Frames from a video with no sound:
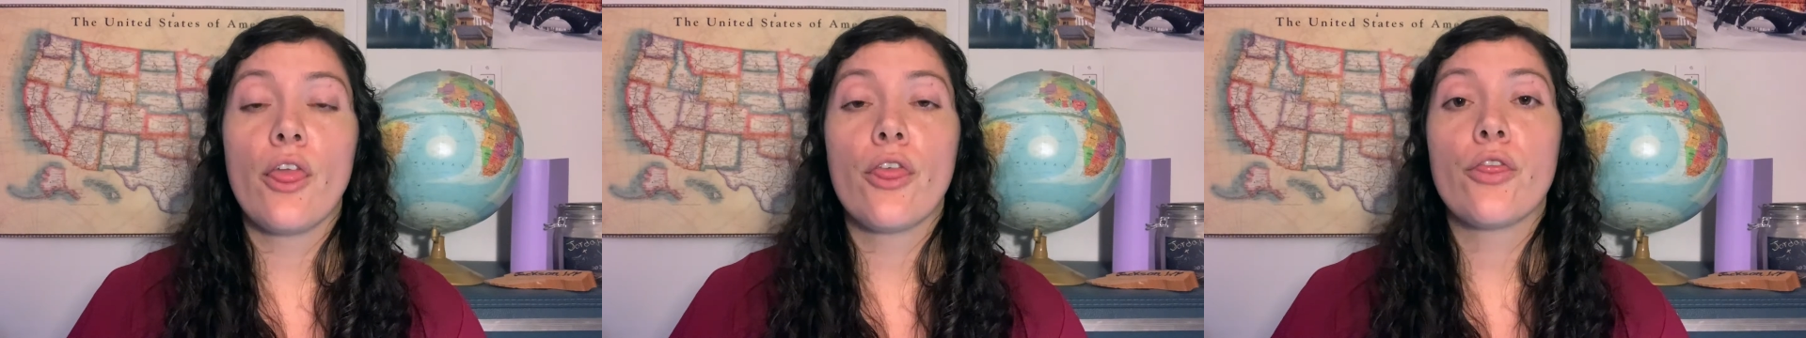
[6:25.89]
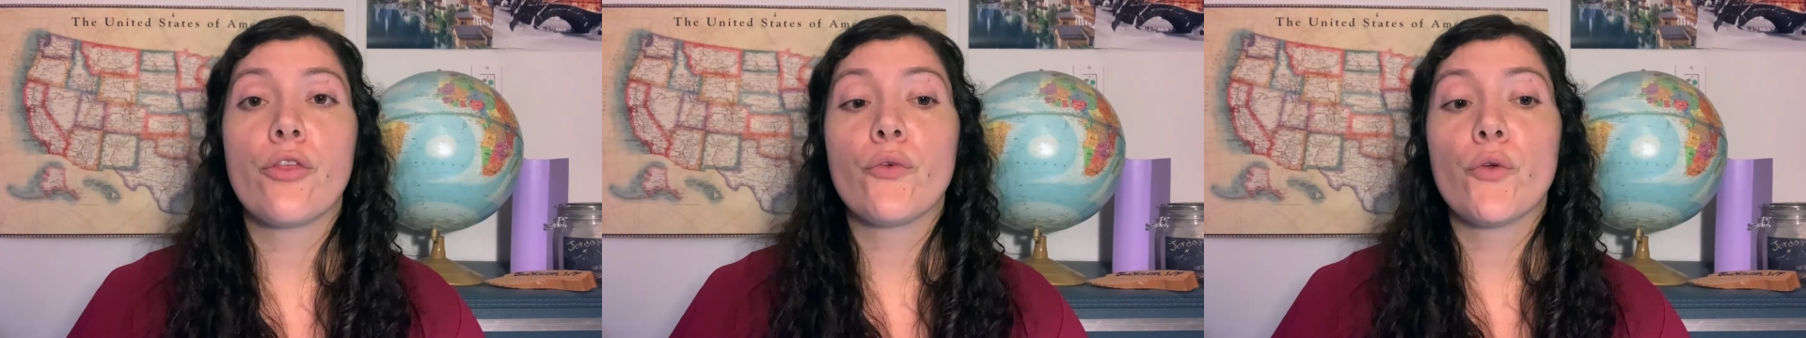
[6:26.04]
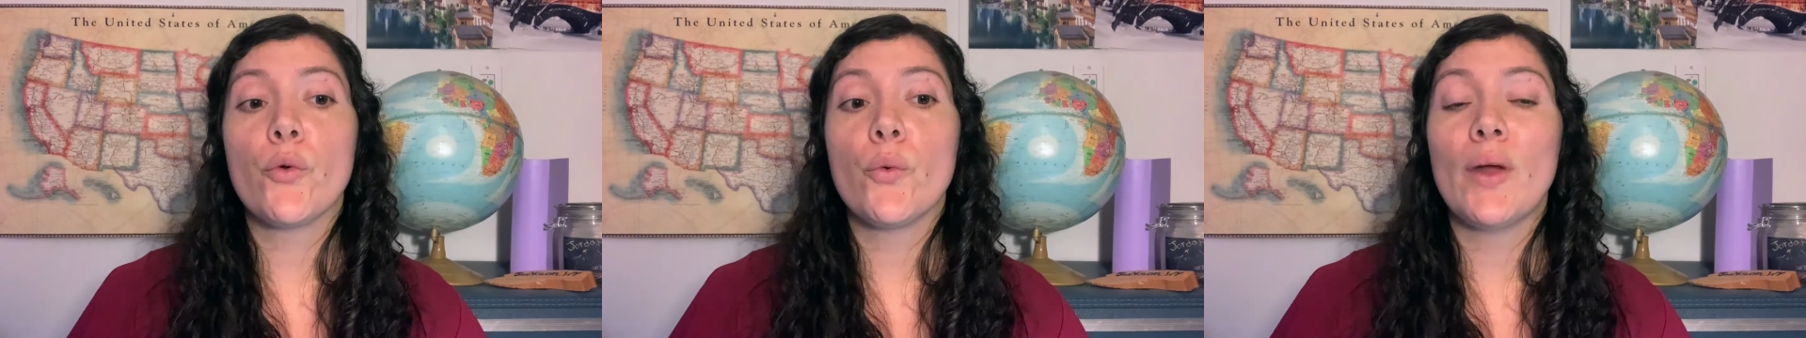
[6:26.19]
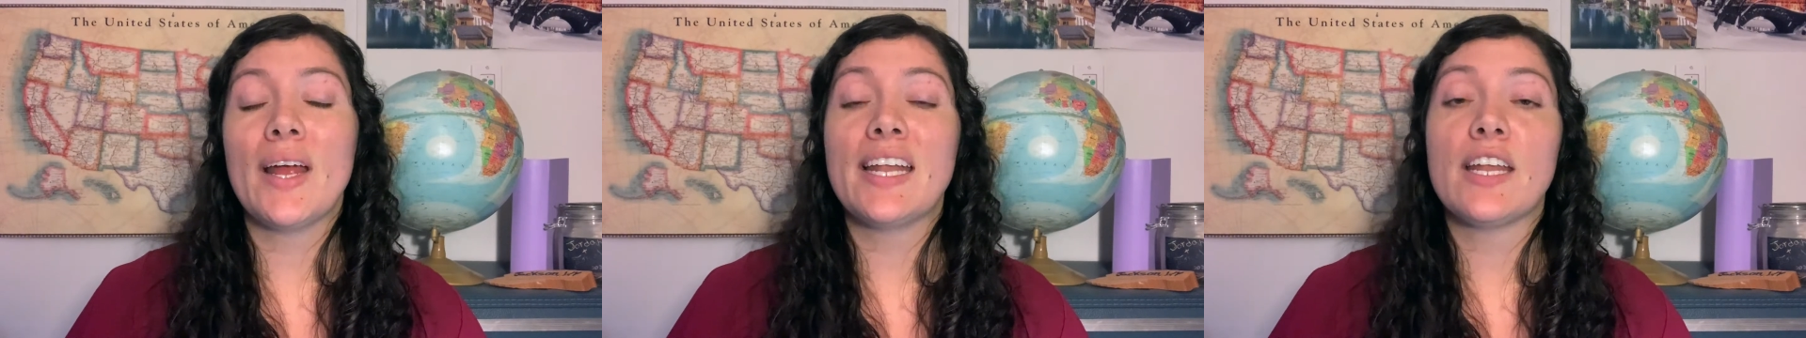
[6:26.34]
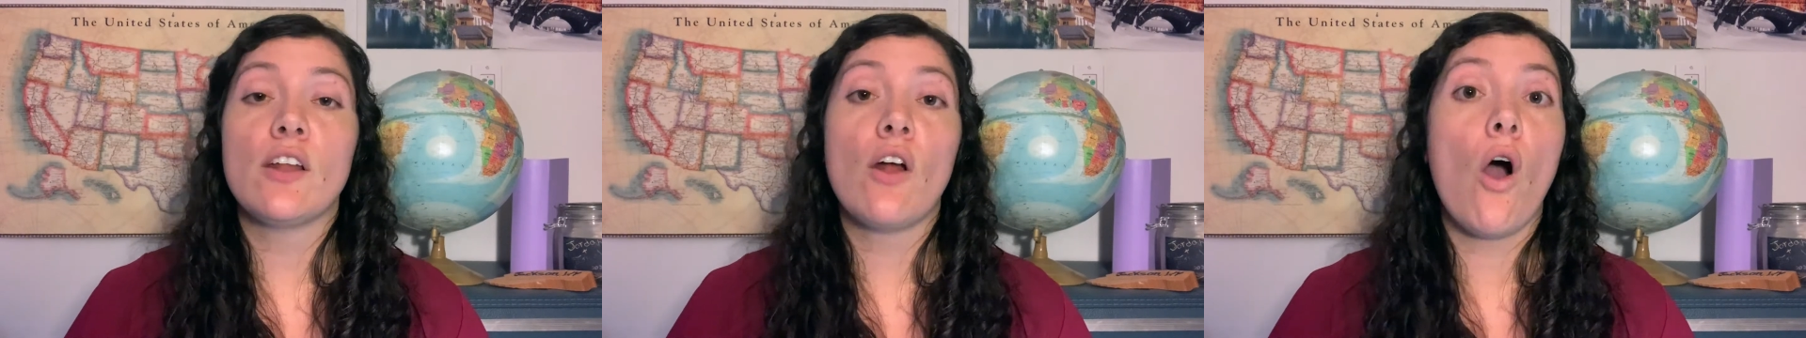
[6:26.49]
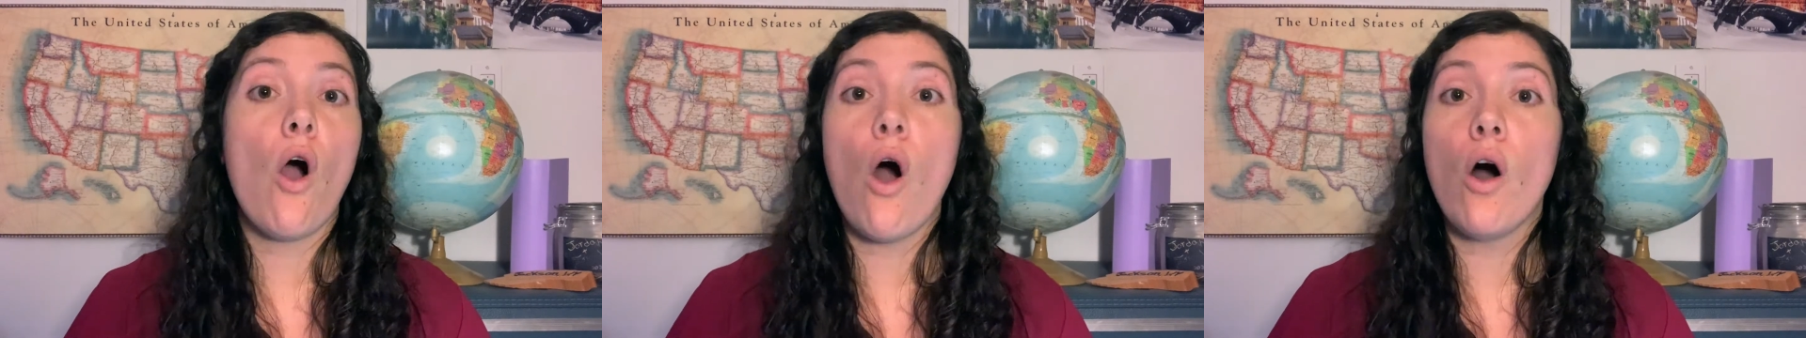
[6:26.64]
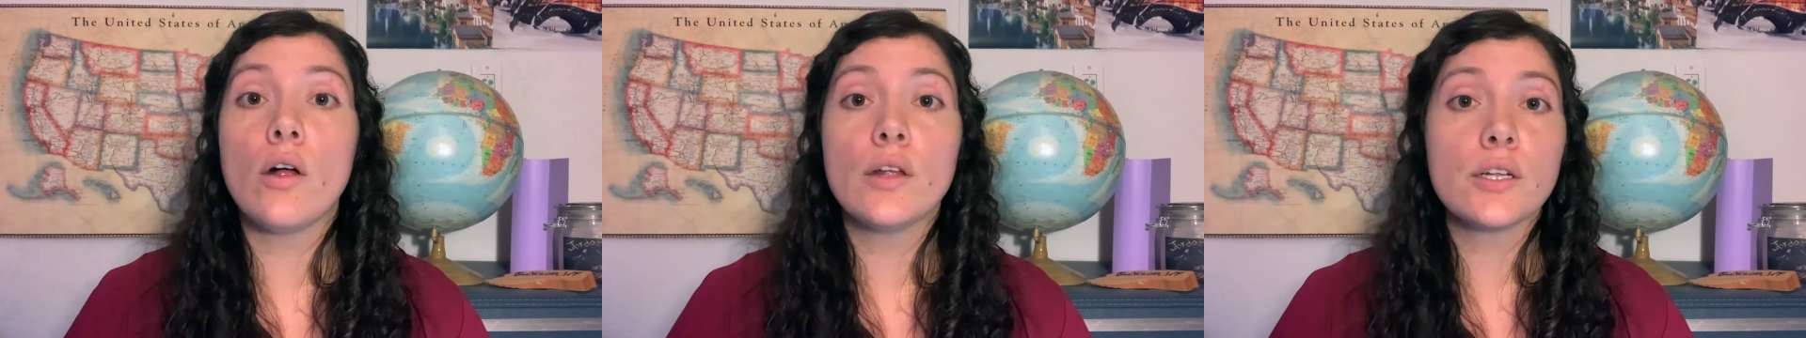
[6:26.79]
through an
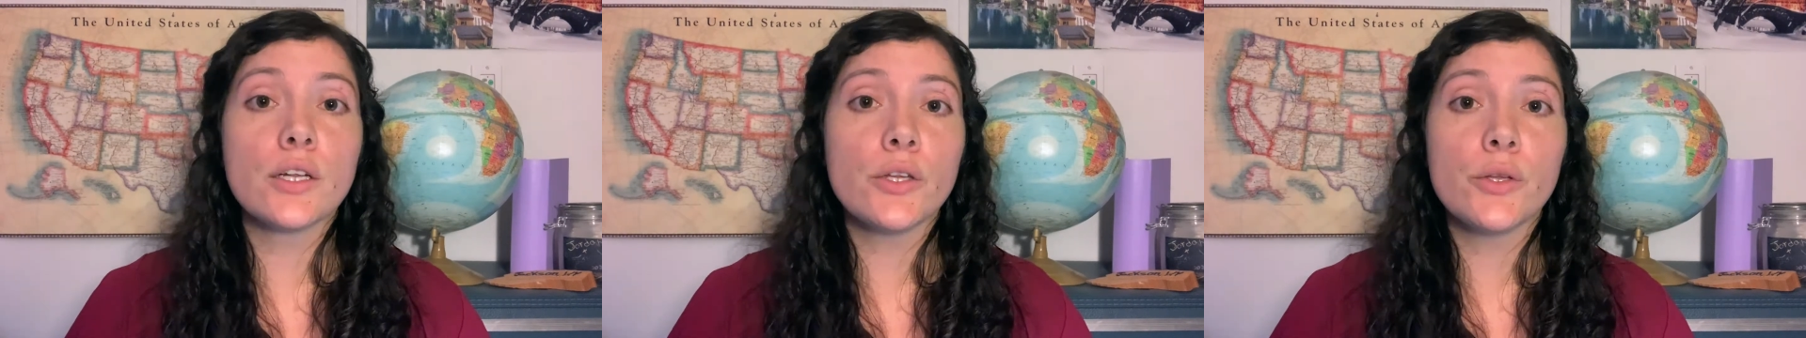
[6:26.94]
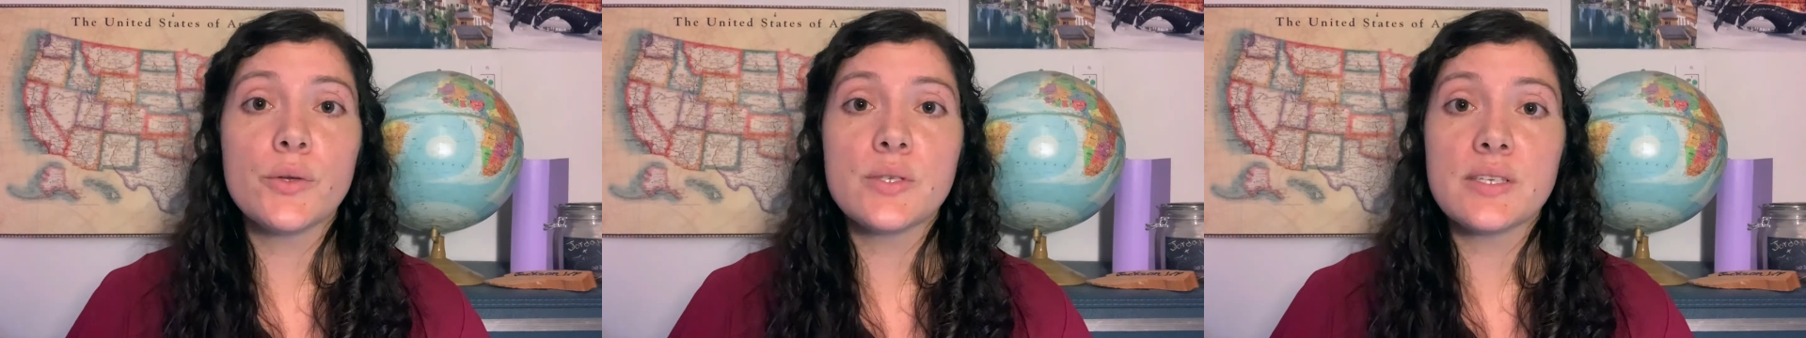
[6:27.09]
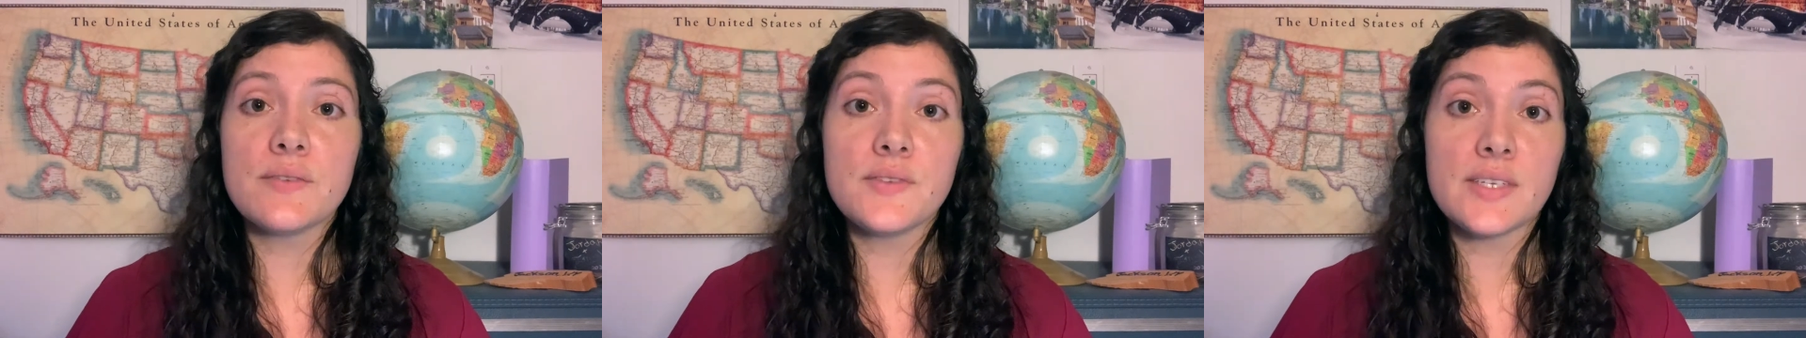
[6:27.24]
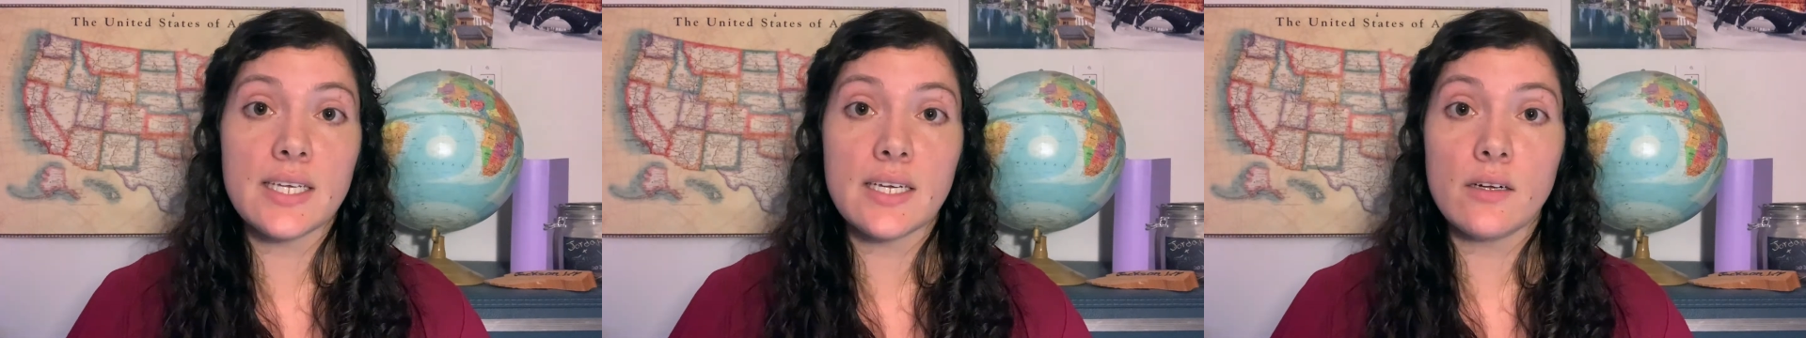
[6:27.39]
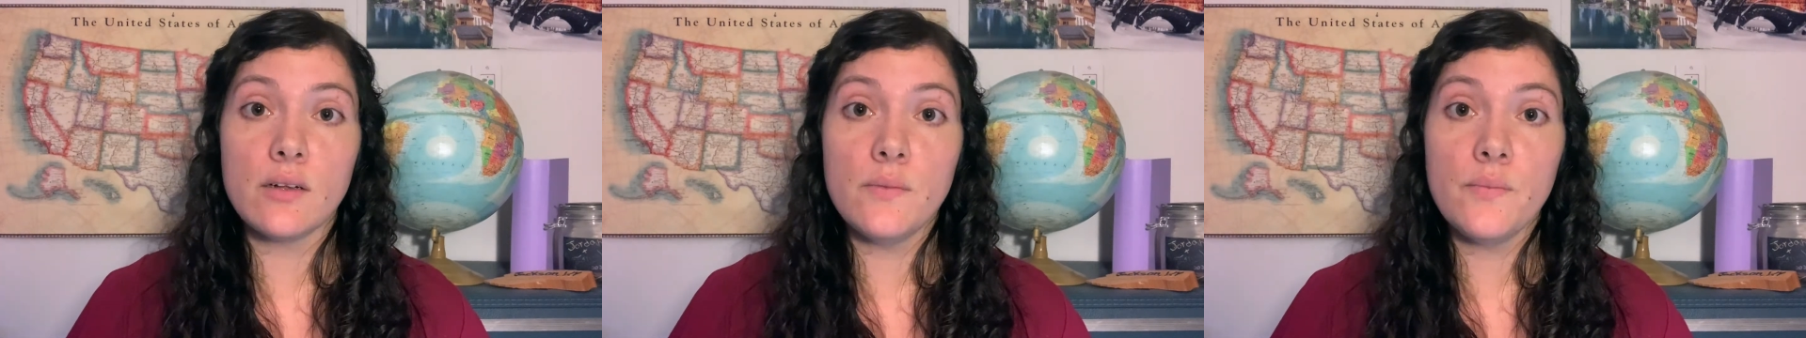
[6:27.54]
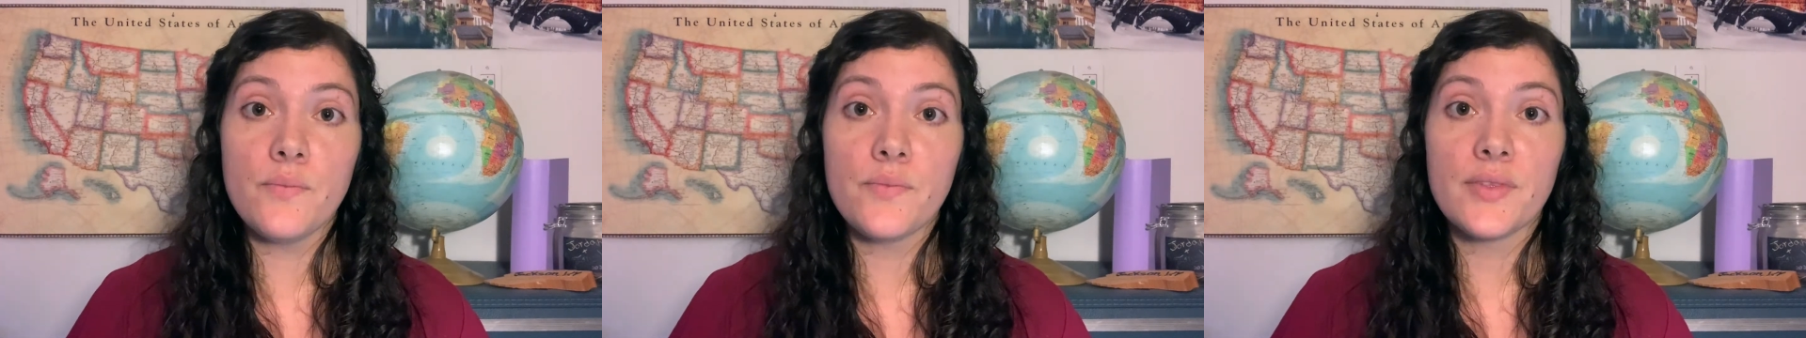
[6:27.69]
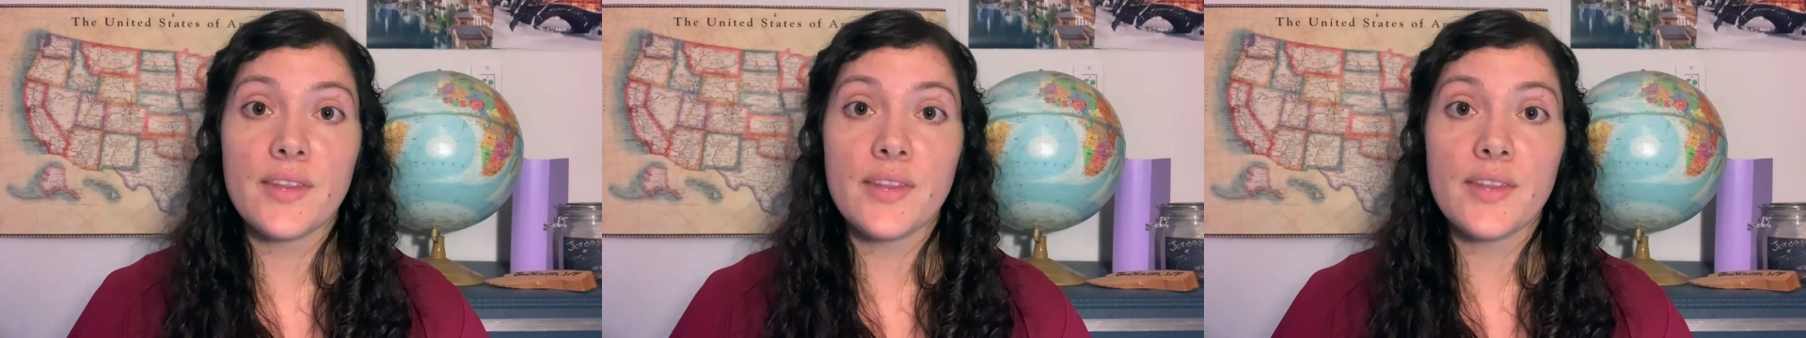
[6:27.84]
all-inclusive deal